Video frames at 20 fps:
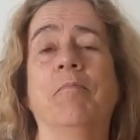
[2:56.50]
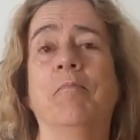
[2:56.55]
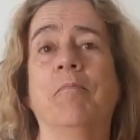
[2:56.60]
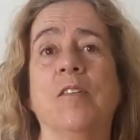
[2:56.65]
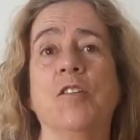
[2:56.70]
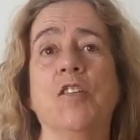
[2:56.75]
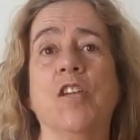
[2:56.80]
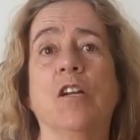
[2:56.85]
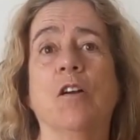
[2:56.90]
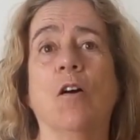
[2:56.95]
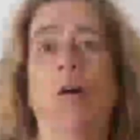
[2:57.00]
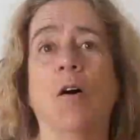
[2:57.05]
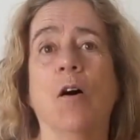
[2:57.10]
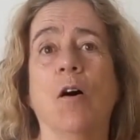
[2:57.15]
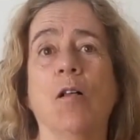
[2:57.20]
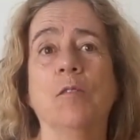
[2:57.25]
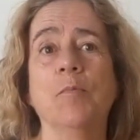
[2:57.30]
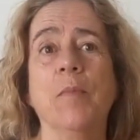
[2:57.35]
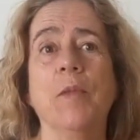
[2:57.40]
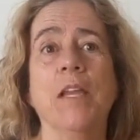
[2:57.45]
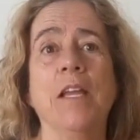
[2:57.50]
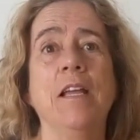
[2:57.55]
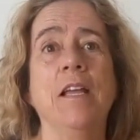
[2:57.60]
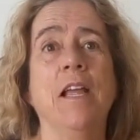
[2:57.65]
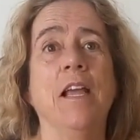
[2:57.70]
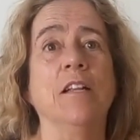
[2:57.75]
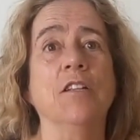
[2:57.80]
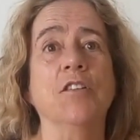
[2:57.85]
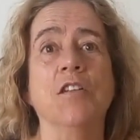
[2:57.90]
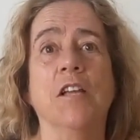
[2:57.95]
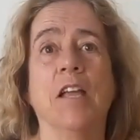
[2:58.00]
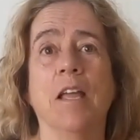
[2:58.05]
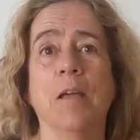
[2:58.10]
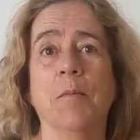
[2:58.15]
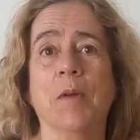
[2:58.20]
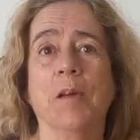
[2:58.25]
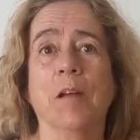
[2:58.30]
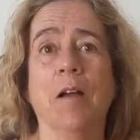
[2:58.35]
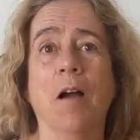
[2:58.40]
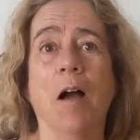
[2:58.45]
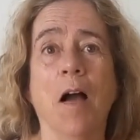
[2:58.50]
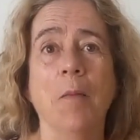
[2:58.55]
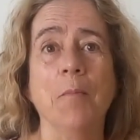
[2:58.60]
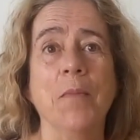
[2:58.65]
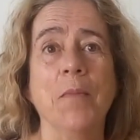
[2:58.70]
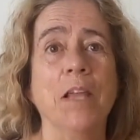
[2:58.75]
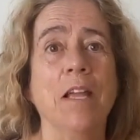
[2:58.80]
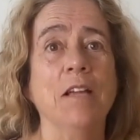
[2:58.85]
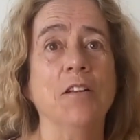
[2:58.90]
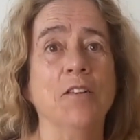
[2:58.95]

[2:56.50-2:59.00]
She called me and she came and got me.